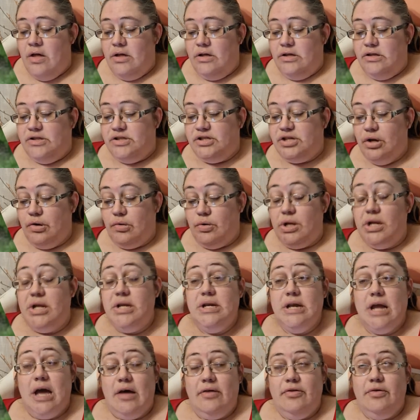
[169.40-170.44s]
So
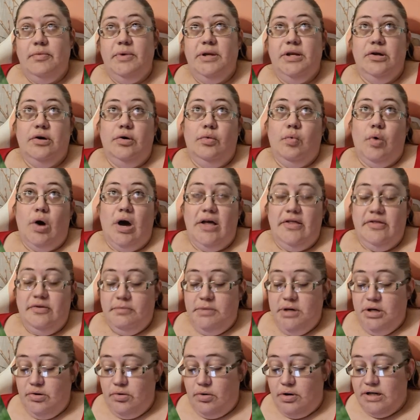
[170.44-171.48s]
now that we know why the
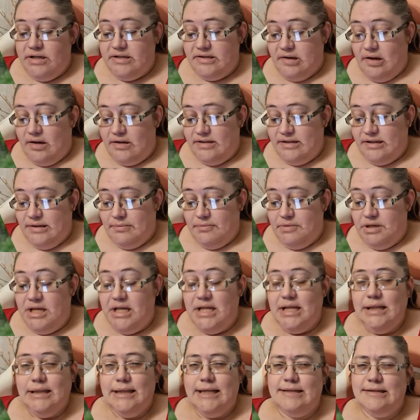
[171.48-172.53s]
manure is awesome,
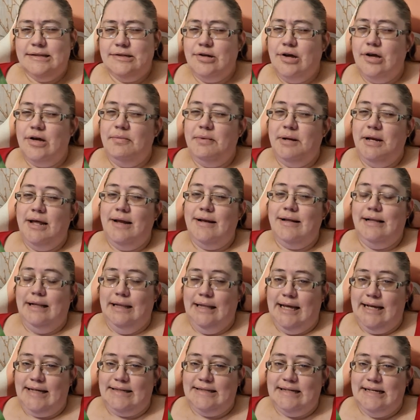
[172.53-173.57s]
let's talk about how to
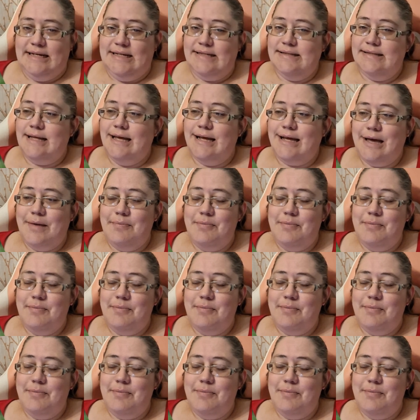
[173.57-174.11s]
collect it, because like I